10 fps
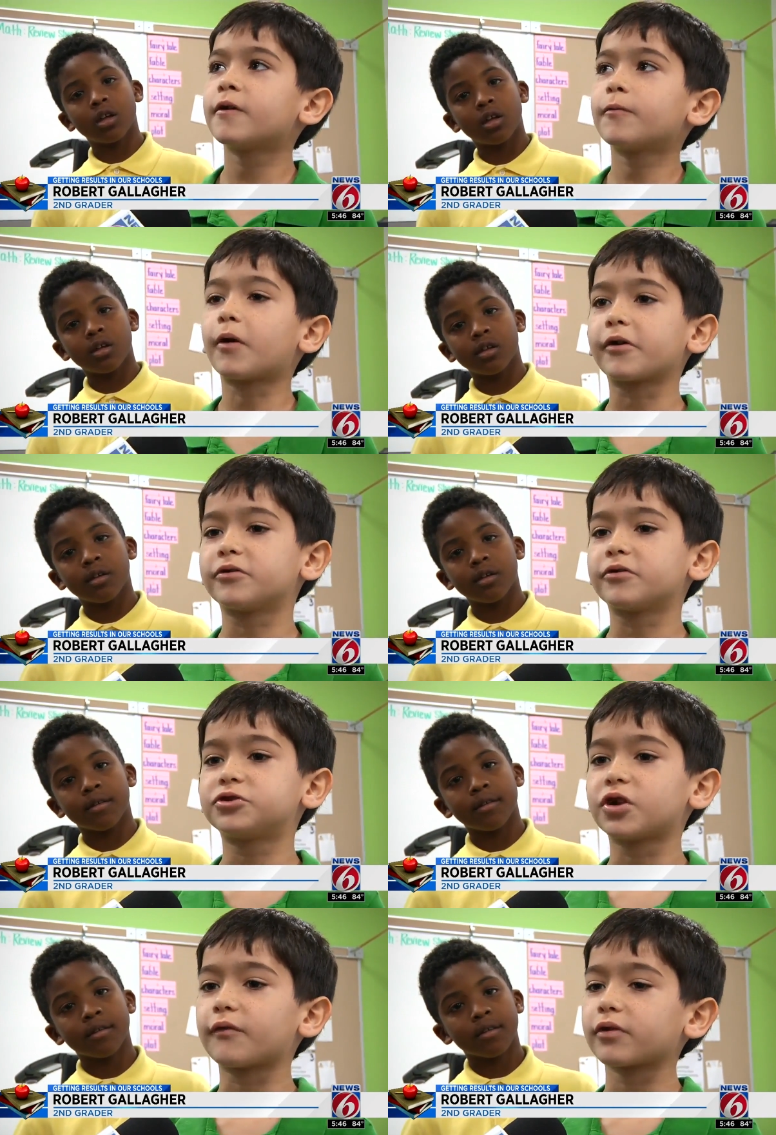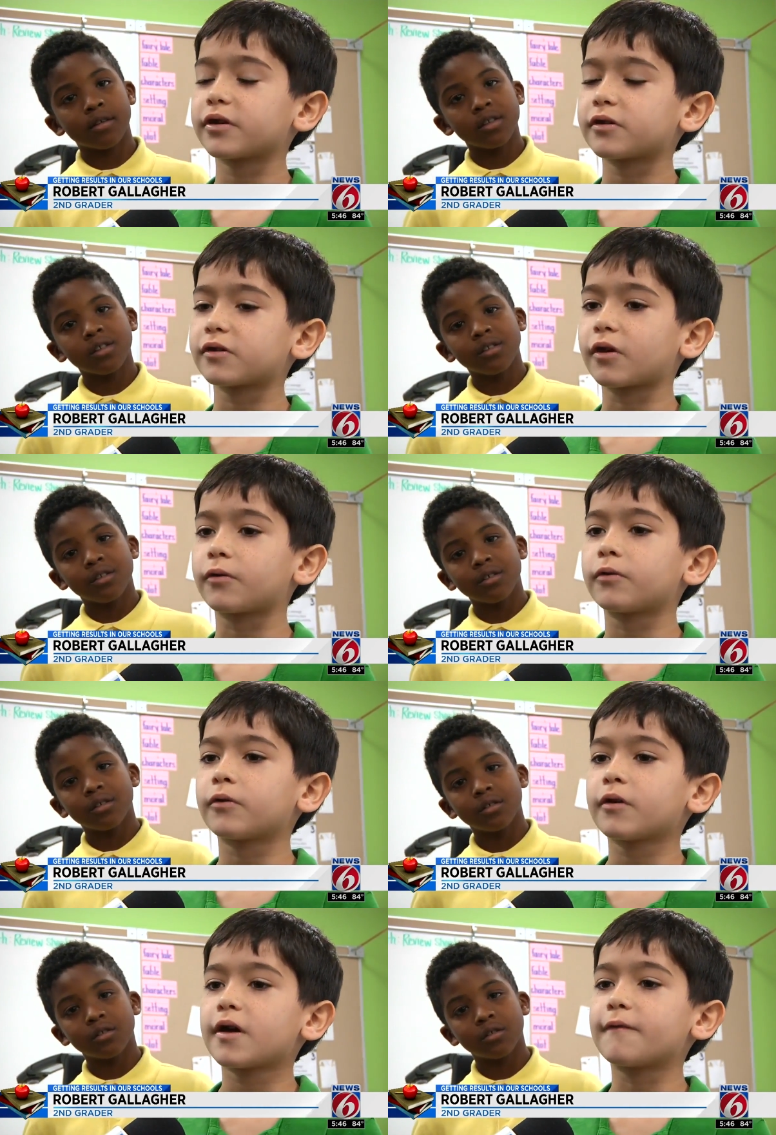Speaker 1: while you're shoveling, so
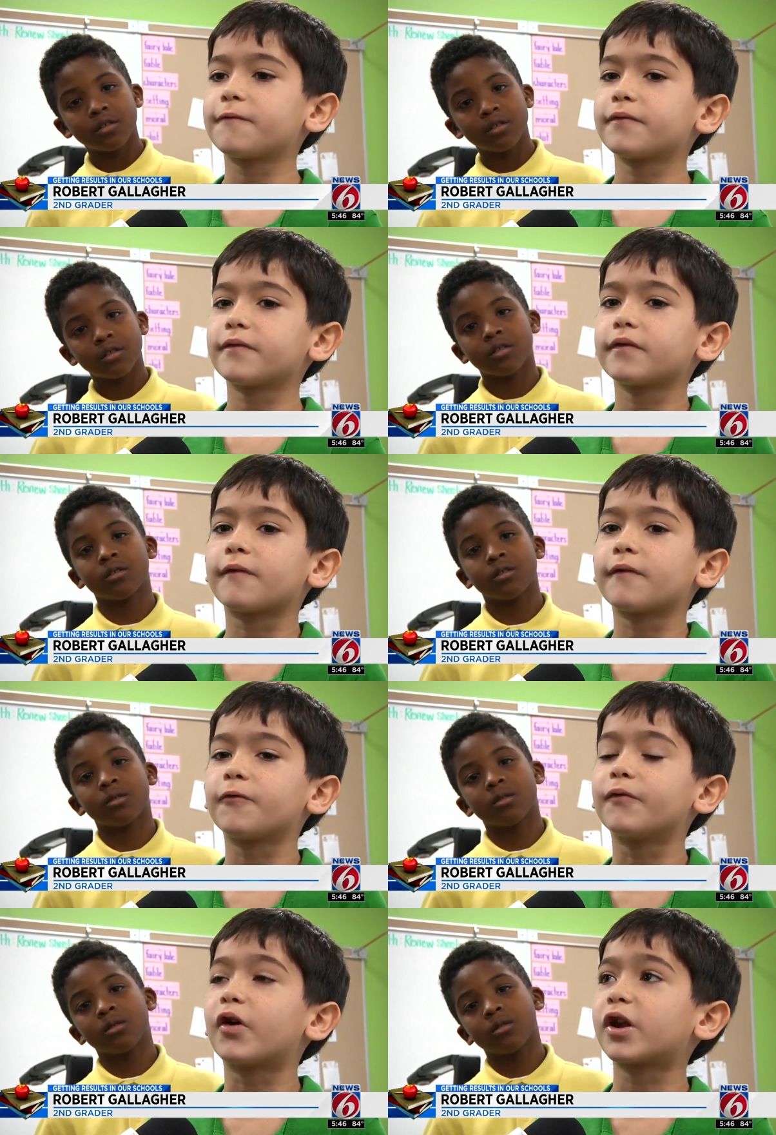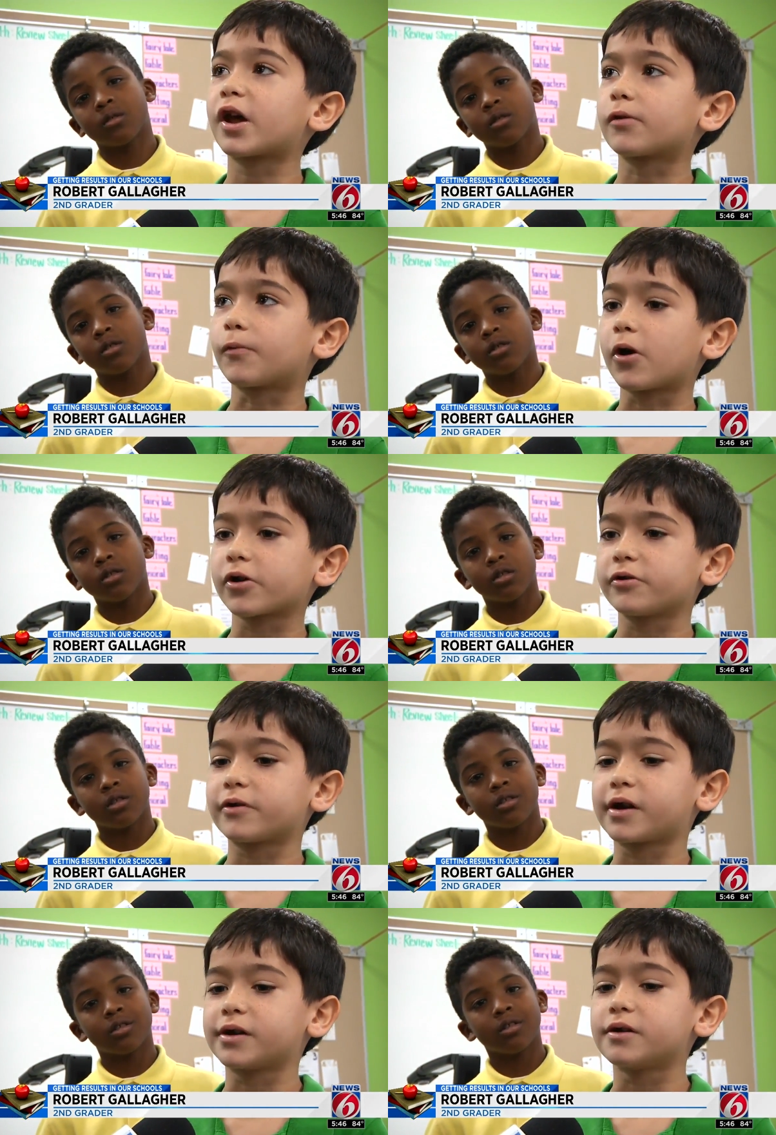if if you run out of water, you
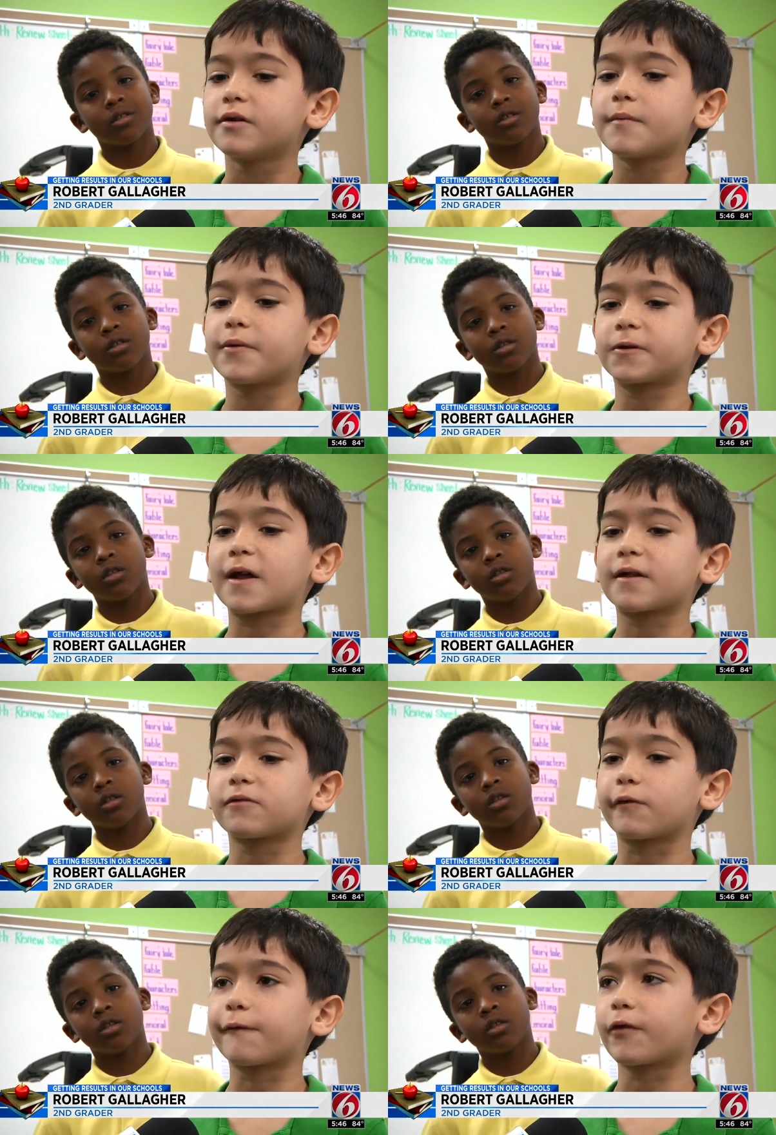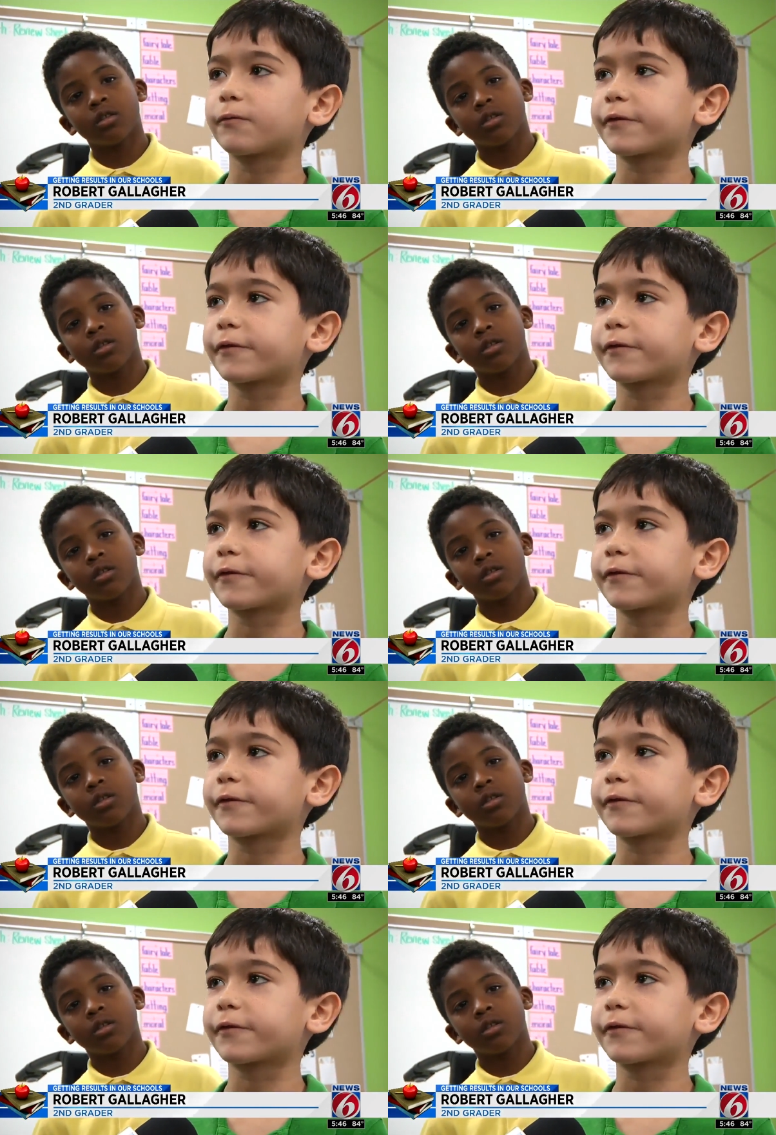could put that into a filter